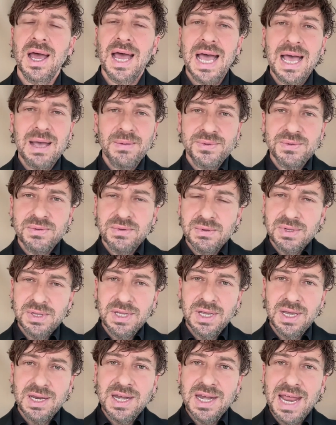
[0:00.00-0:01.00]

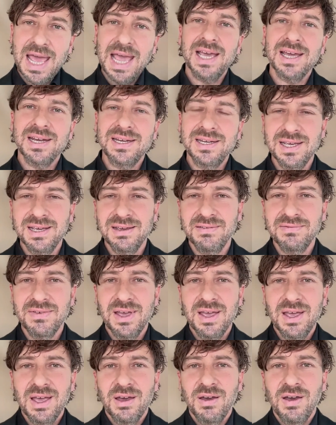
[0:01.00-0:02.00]
absolutely negative
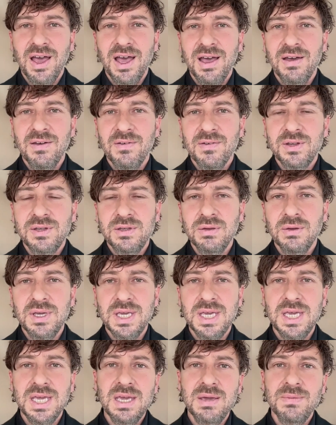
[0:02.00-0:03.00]
to
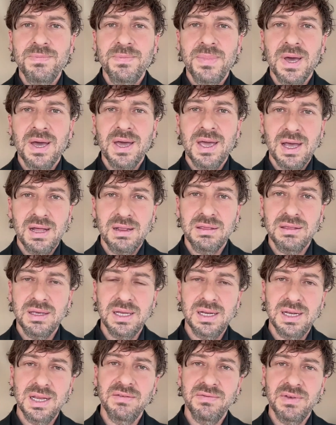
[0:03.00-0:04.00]
keep
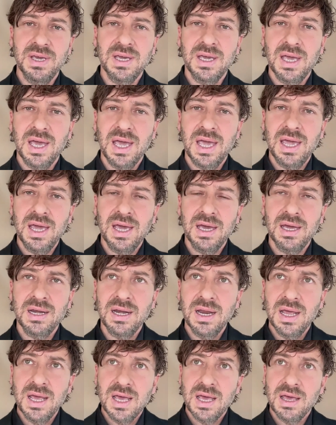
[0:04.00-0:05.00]
healthy living.
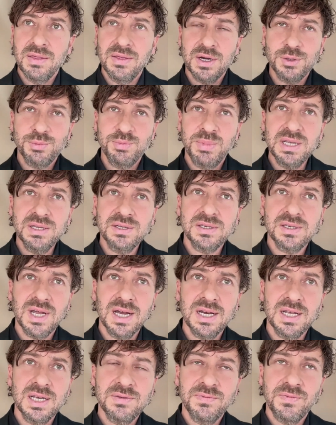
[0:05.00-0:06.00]
And there's been
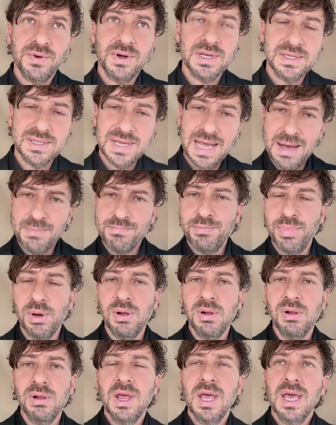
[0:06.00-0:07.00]
studies, for
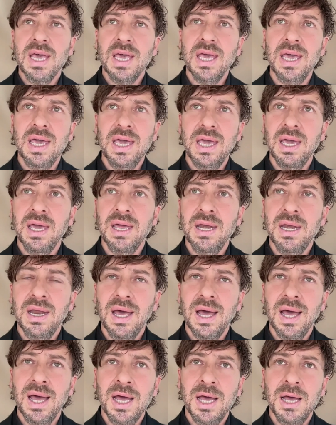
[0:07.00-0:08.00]
example, in
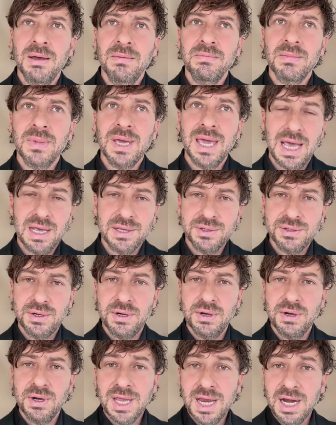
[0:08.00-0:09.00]

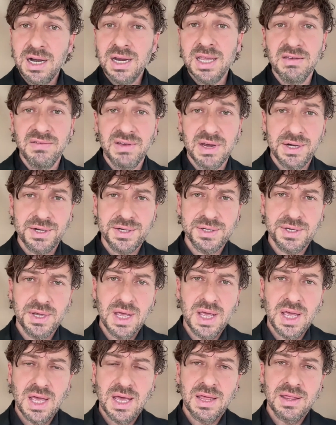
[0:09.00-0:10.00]
cancer caregivers
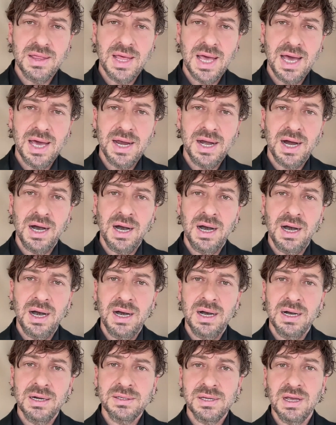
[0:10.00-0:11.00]
that
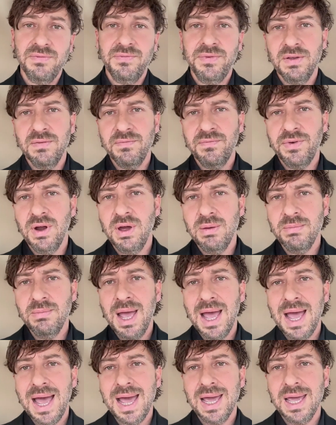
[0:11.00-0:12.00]
are suffering from
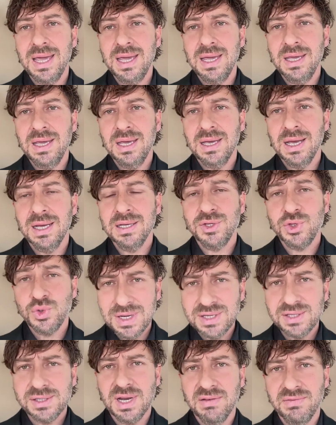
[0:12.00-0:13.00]
high
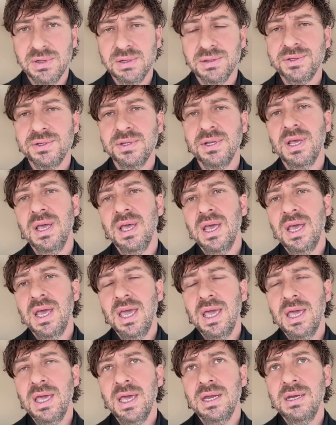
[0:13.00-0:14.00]
stress levels.
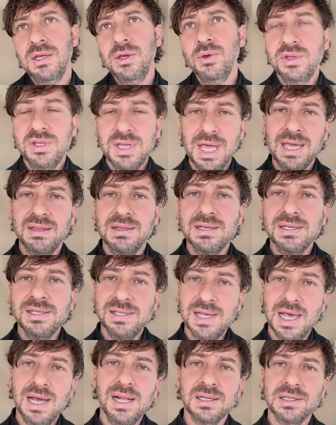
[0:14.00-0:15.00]
And you take the
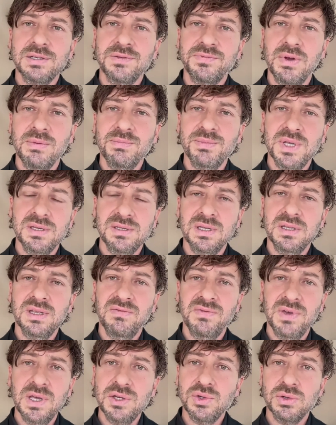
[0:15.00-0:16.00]
cells from these
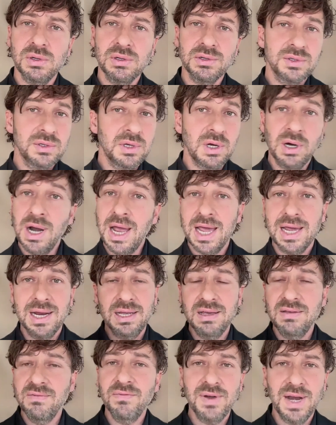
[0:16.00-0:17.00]
individuals, they're
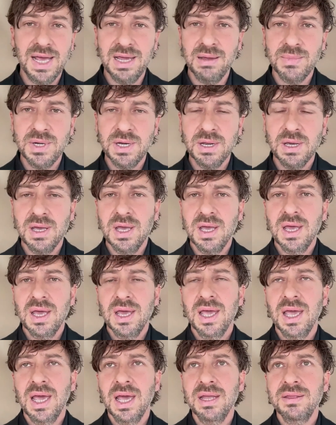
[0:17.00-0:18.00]
highly inflamed,
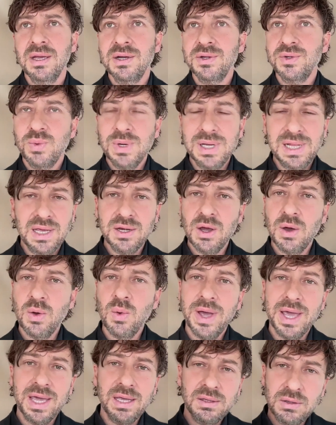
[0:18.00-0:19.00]
and there's really no
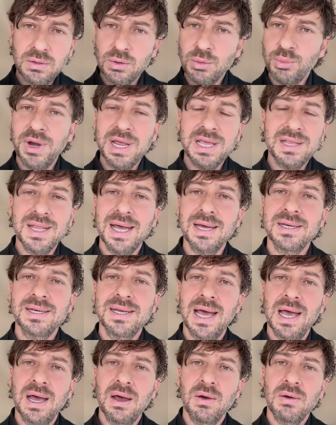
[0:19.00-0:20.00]
way to bring that
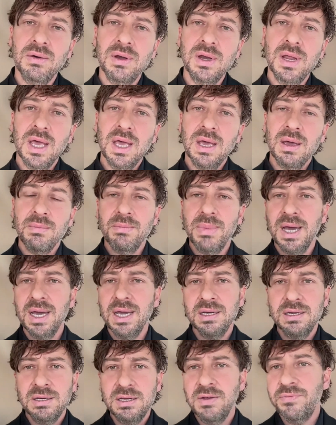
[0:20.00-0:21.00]
down
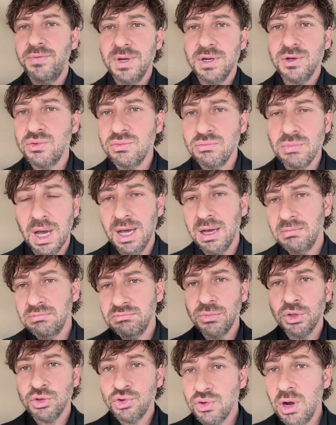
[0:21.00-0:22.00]
by different
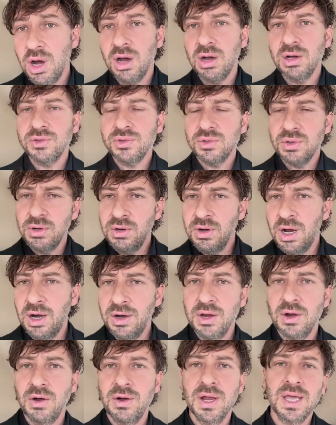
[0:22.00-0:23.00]
drugs or
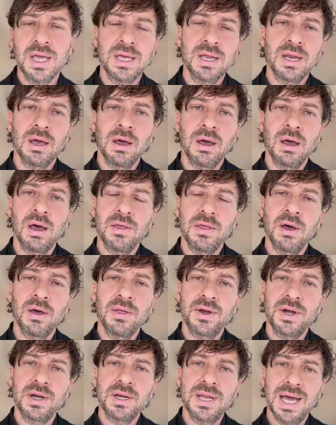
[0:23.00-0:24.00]
your
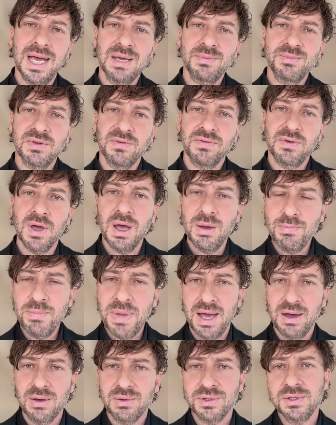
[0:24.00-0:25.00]
other types of
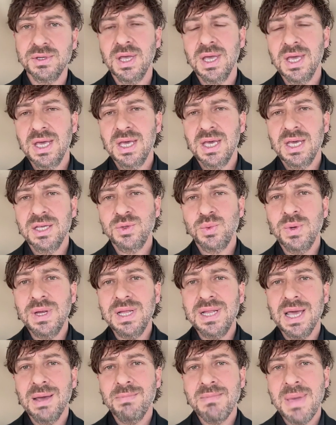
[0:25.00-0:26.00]
compounds. It's
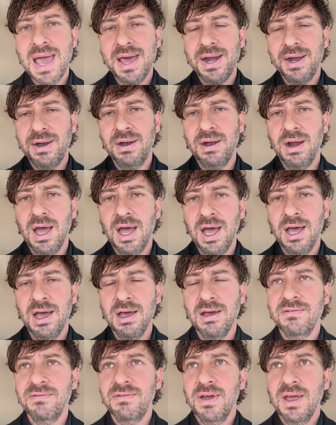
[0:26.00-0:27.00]
really a matter
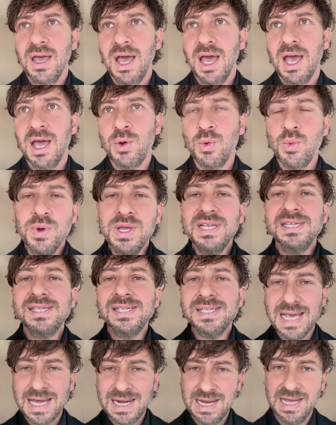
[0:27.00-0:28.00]
of
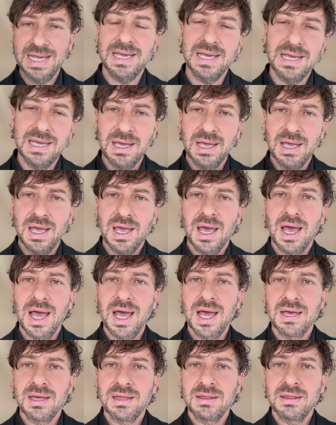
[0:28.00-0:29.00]
resetting
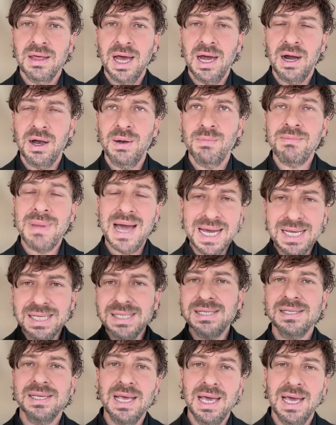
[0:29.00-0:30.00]
our
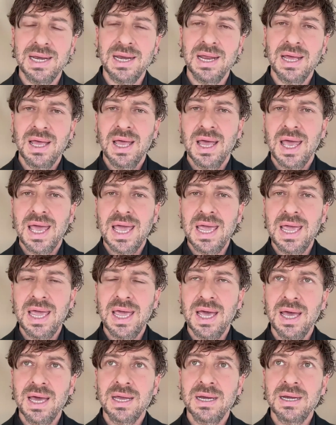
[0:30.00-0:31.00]
mindset
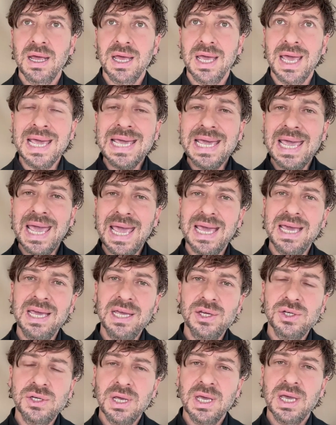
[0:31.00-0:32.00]
and
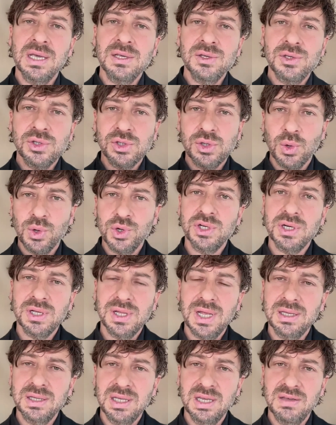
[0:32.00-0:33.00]
engage in
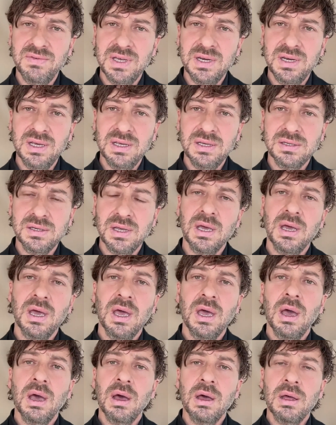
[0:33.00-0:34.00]
social activities,
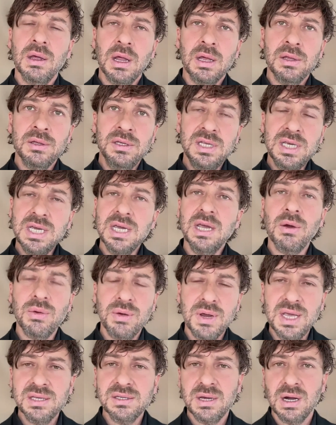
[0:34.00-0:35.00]

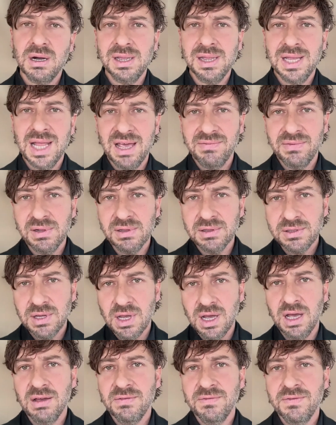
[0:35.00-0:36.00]
decrease our levels
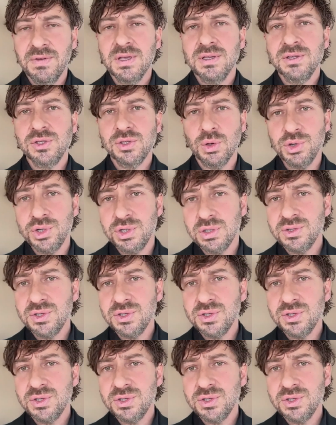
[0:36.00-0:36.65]
of social